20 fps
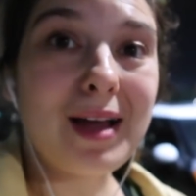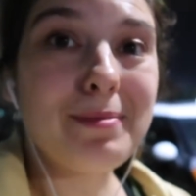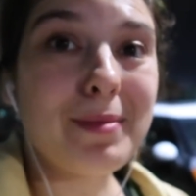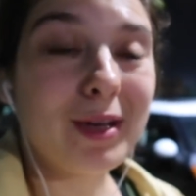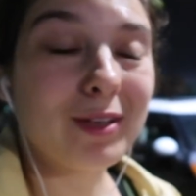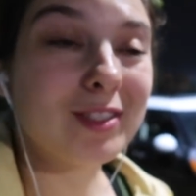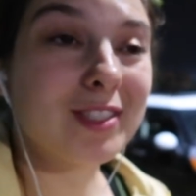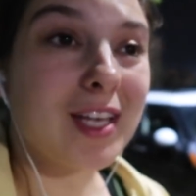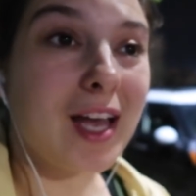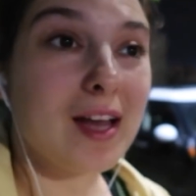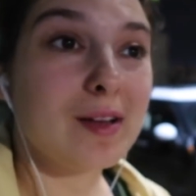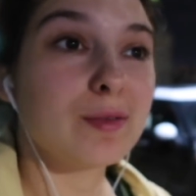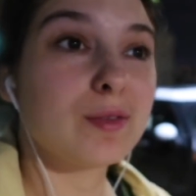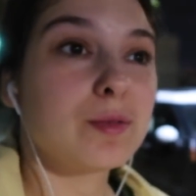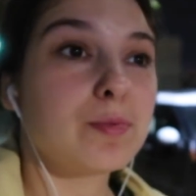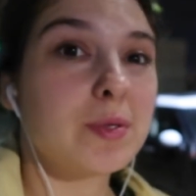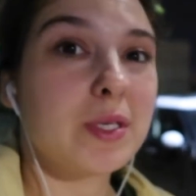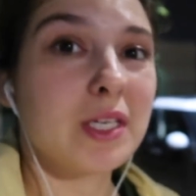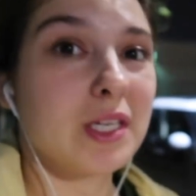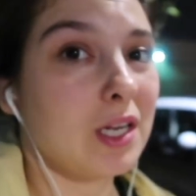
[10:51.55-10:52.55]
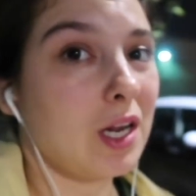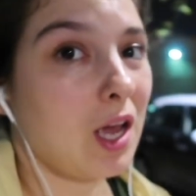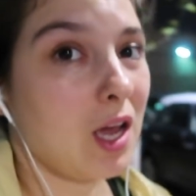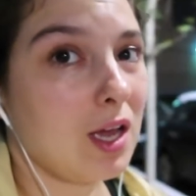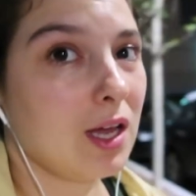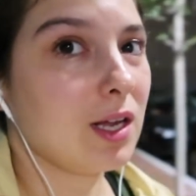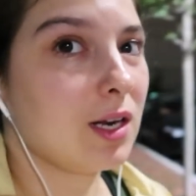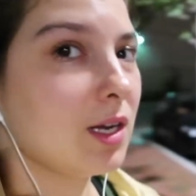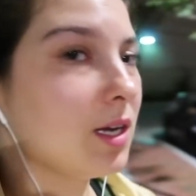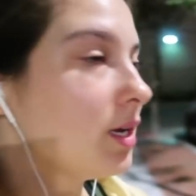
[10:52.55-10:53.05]
I'm outside with
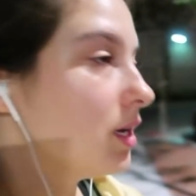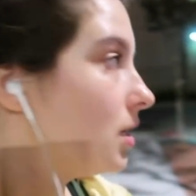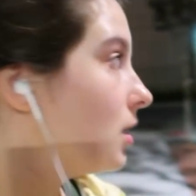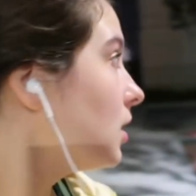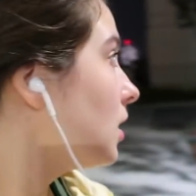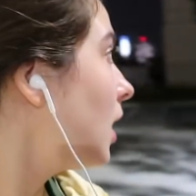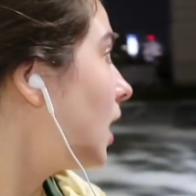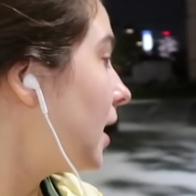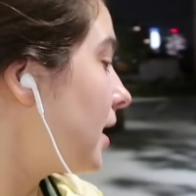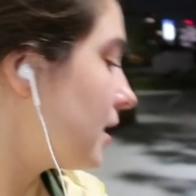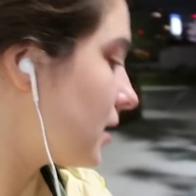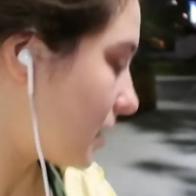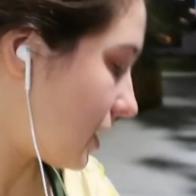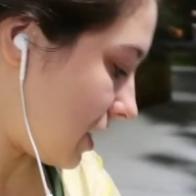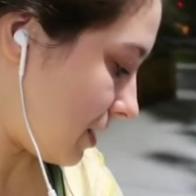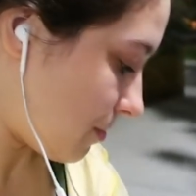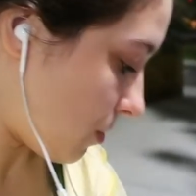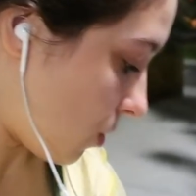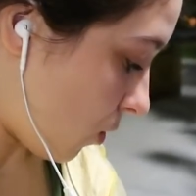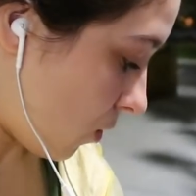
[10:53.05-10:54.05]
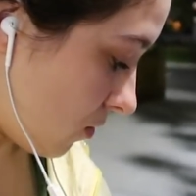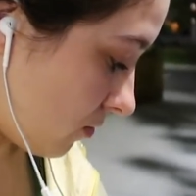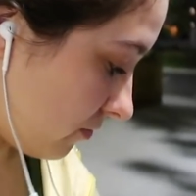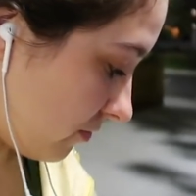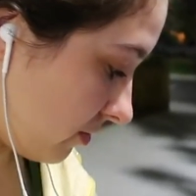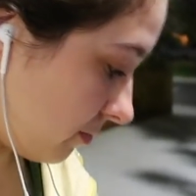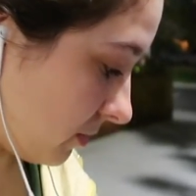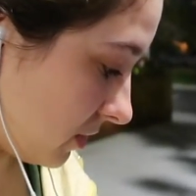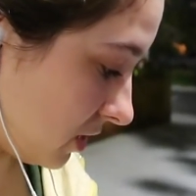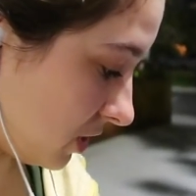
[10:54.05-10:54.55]
Peanut. I came home
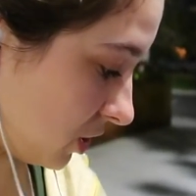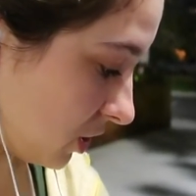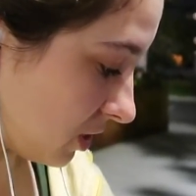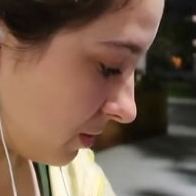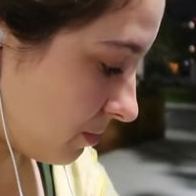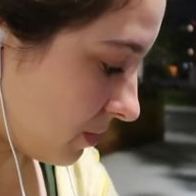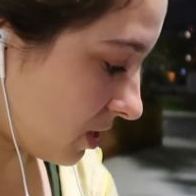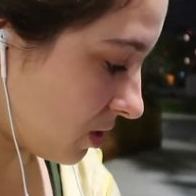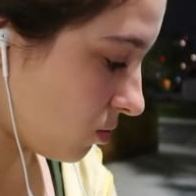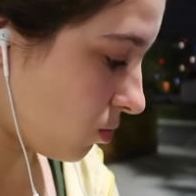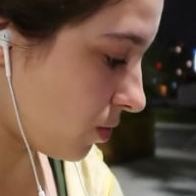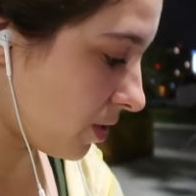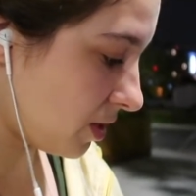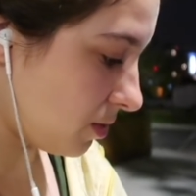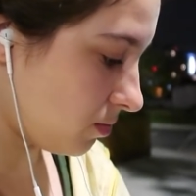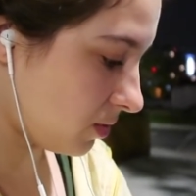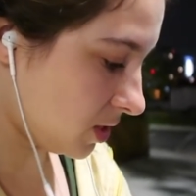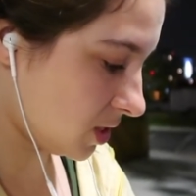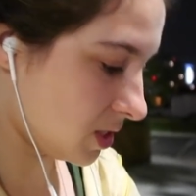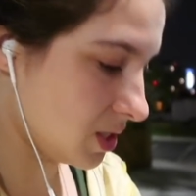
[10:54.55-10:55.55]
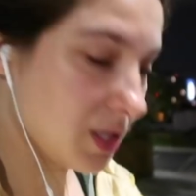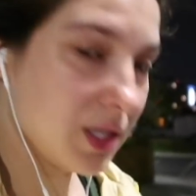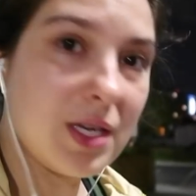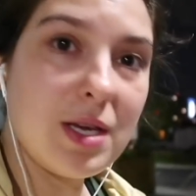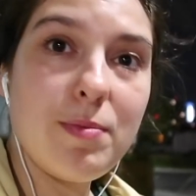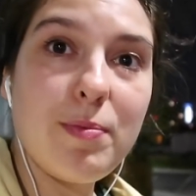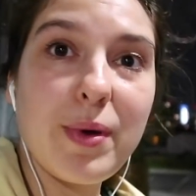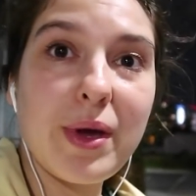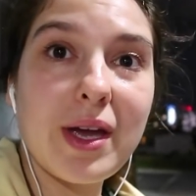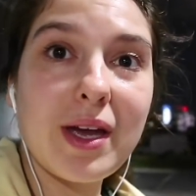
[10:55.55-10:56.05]
from the gym and he was
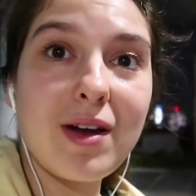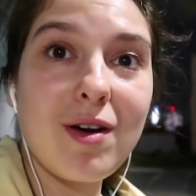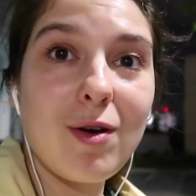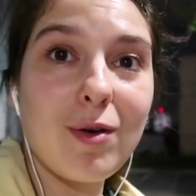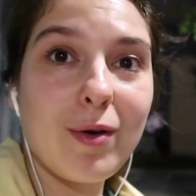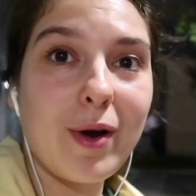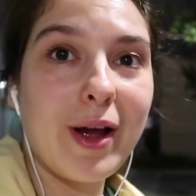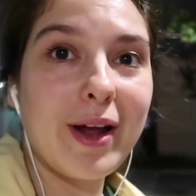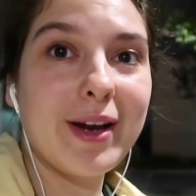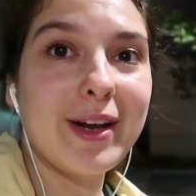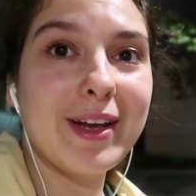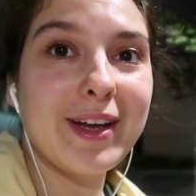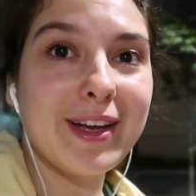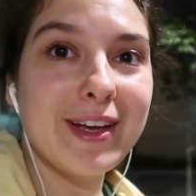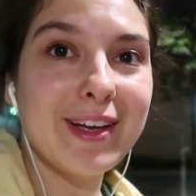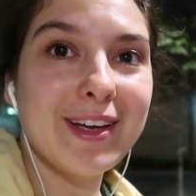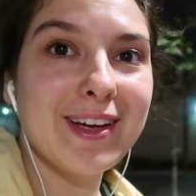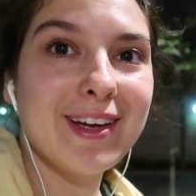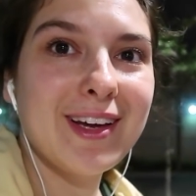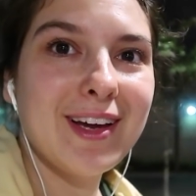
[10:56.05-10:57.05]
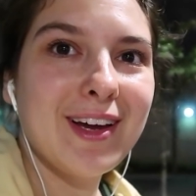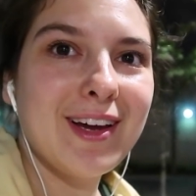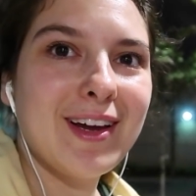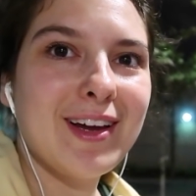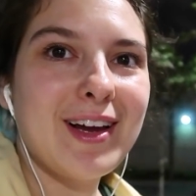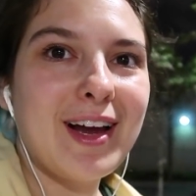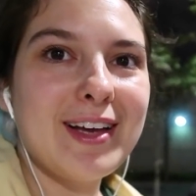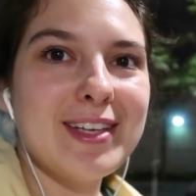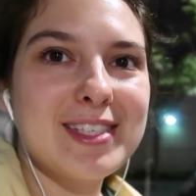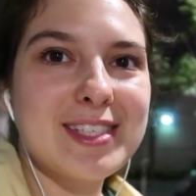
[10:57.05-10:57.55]
sleeping already.
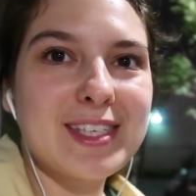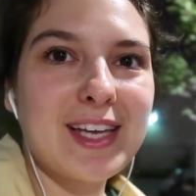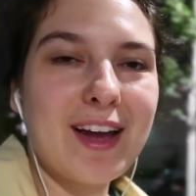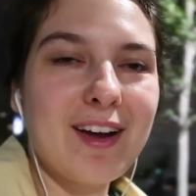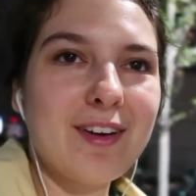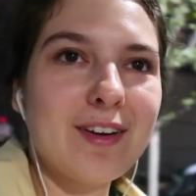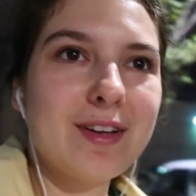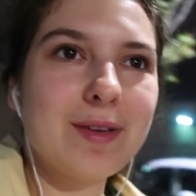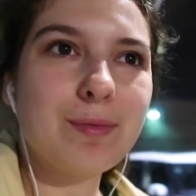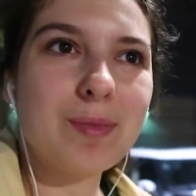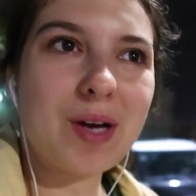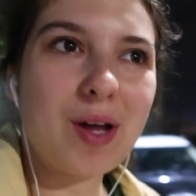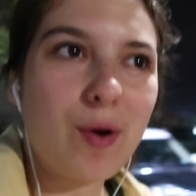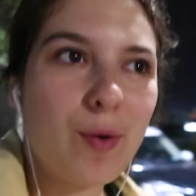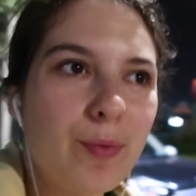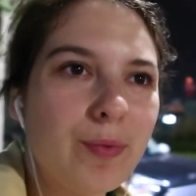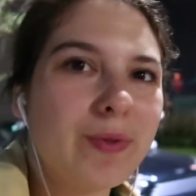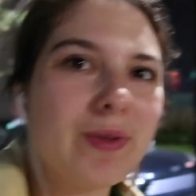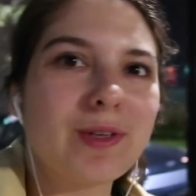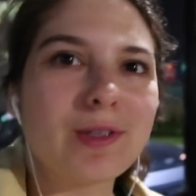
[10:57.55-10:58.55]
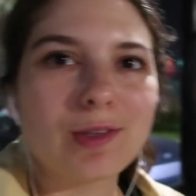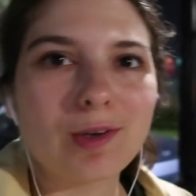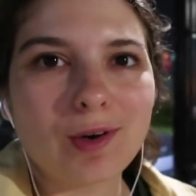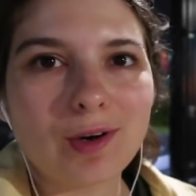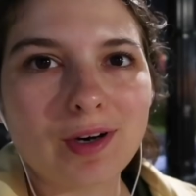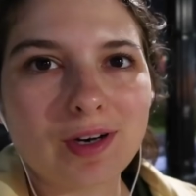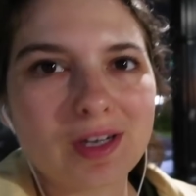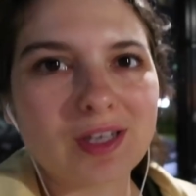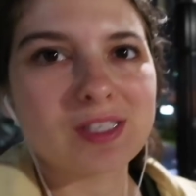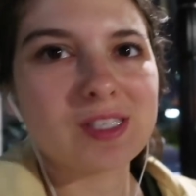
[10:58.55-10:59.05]
I scared him when I opened the
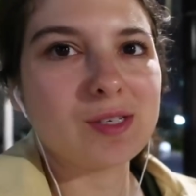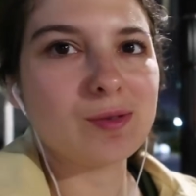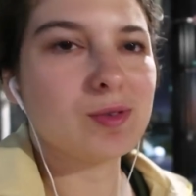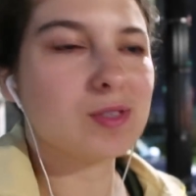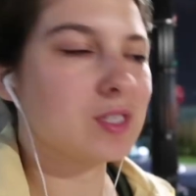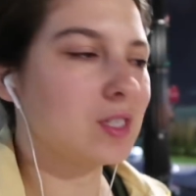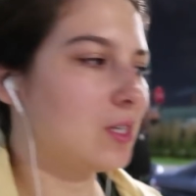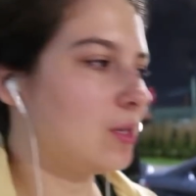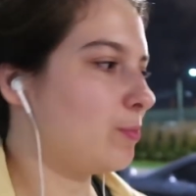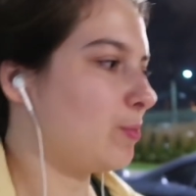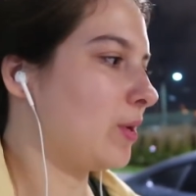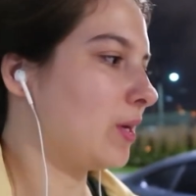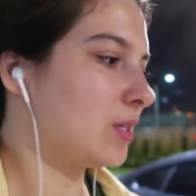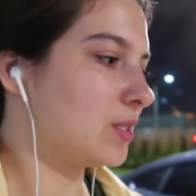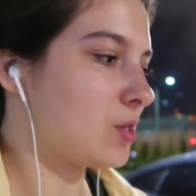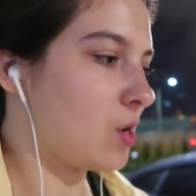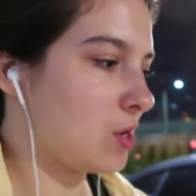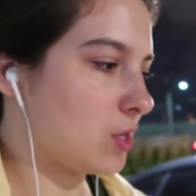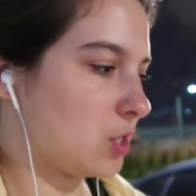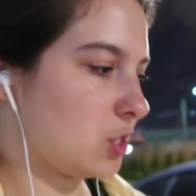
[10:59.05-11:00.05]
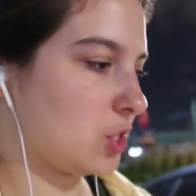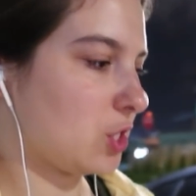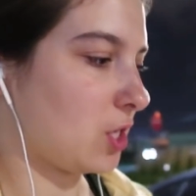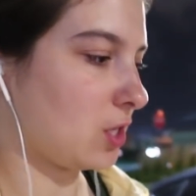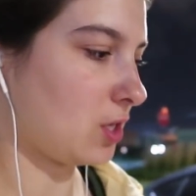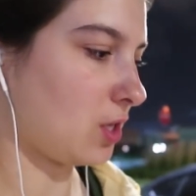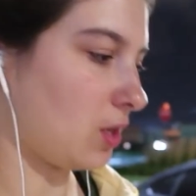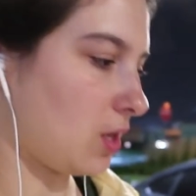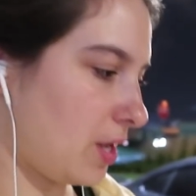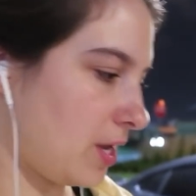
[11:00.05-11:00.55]
door because he was sleeping. So I just
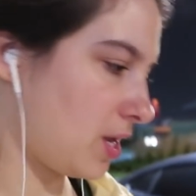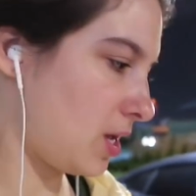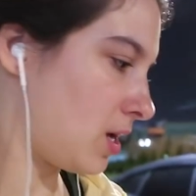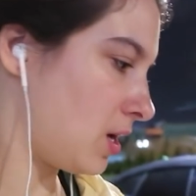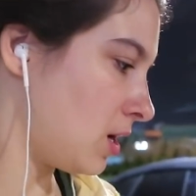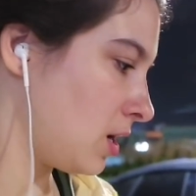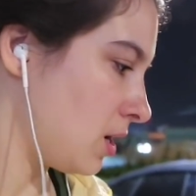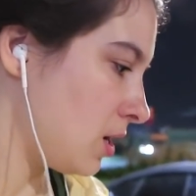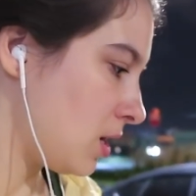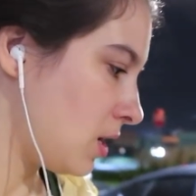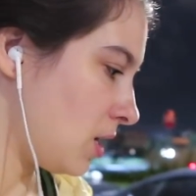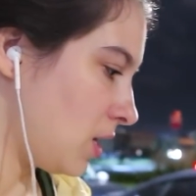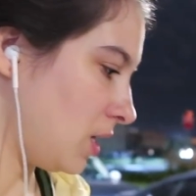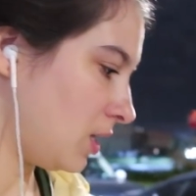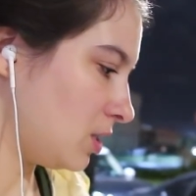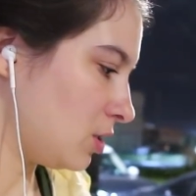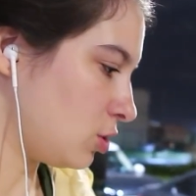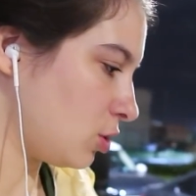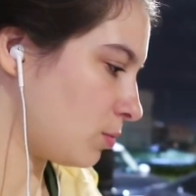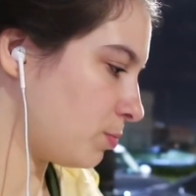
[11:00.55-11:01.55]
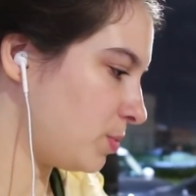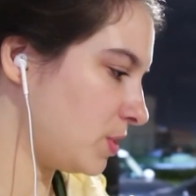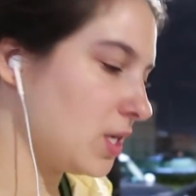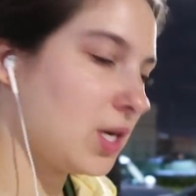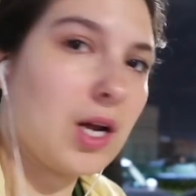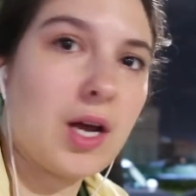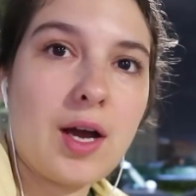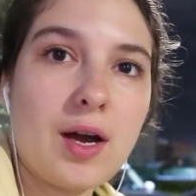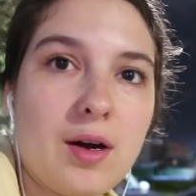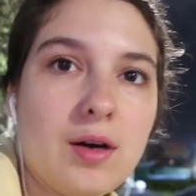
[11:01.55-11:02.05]
shut the light and took
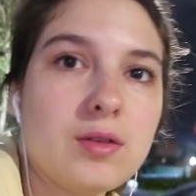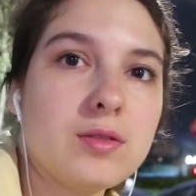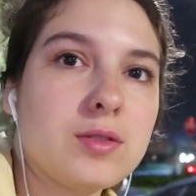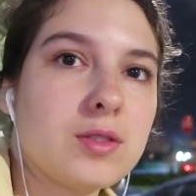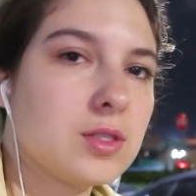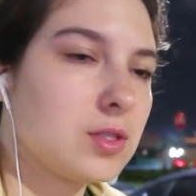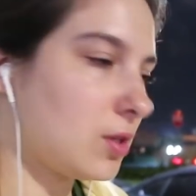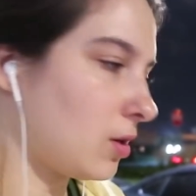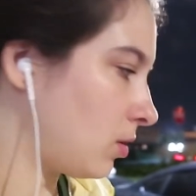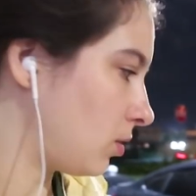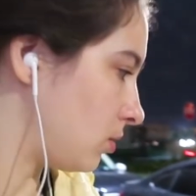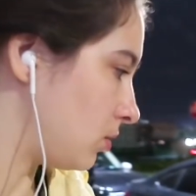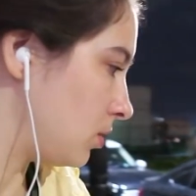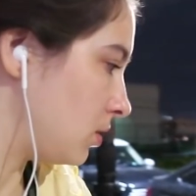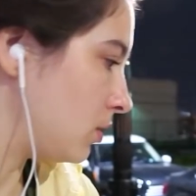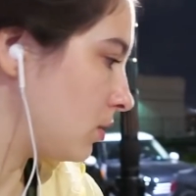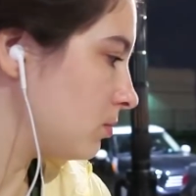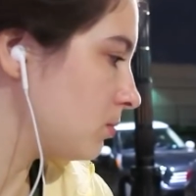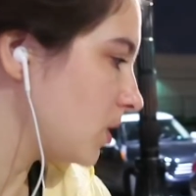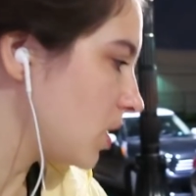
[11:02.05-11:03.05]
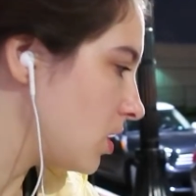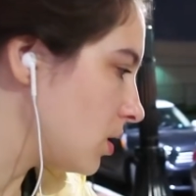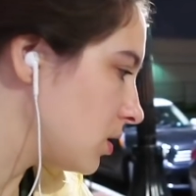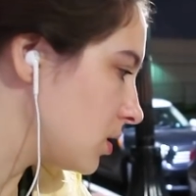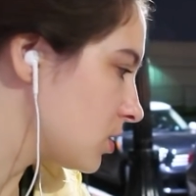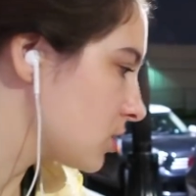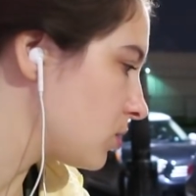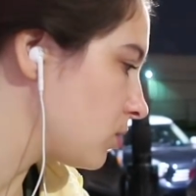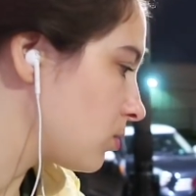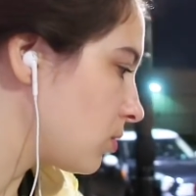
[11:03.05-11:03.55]
Peanut out. So, oh my god,
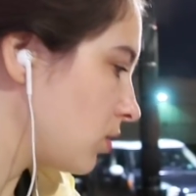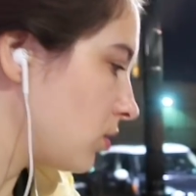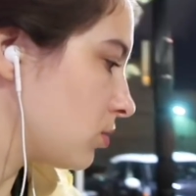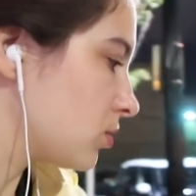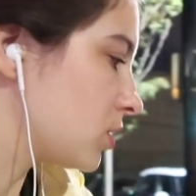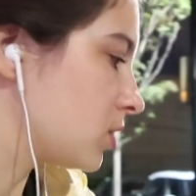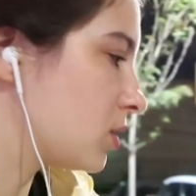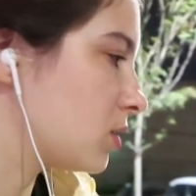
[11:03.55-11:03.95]
that's so gross.